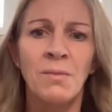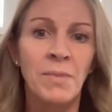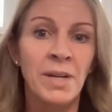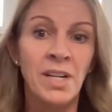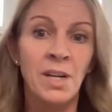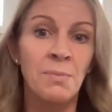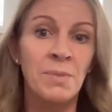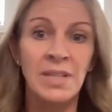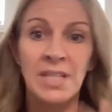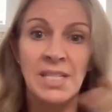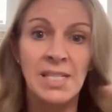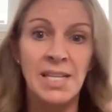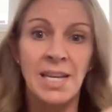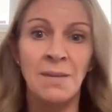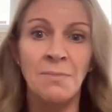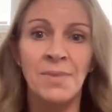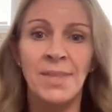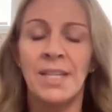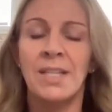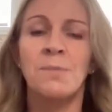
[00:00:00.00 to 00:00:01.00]
Might not be the
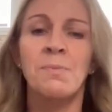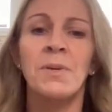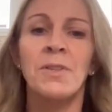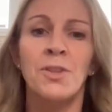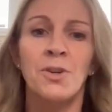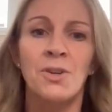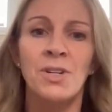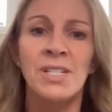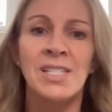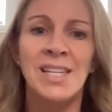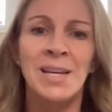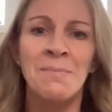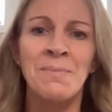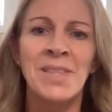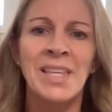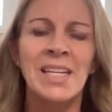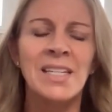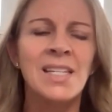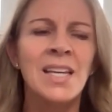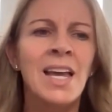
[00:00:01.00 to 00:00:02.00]
same things, but there are some
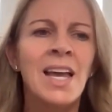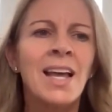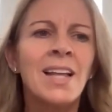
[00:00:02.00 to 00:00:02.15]
things.